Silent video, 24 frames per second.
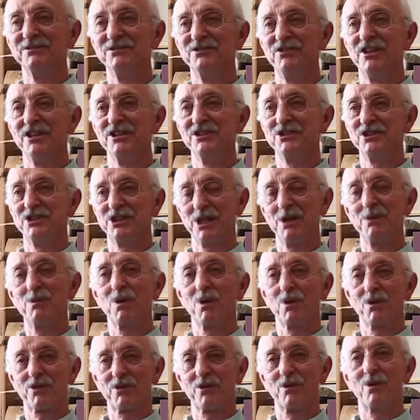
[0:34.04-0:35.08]
The
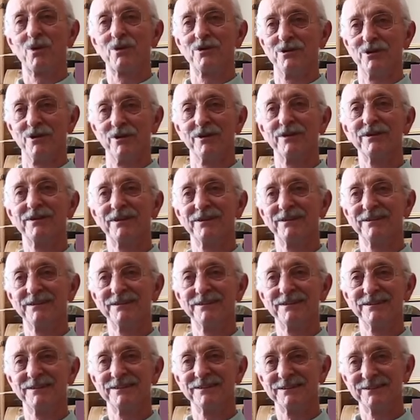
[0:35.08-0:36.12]
zeroth order
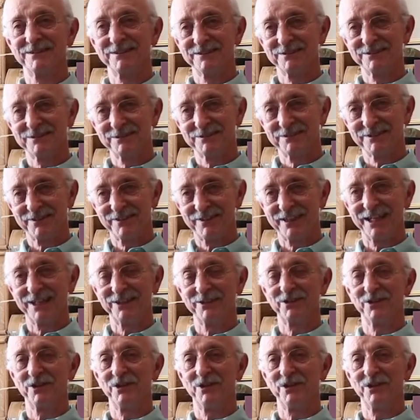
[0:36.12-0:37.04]
thing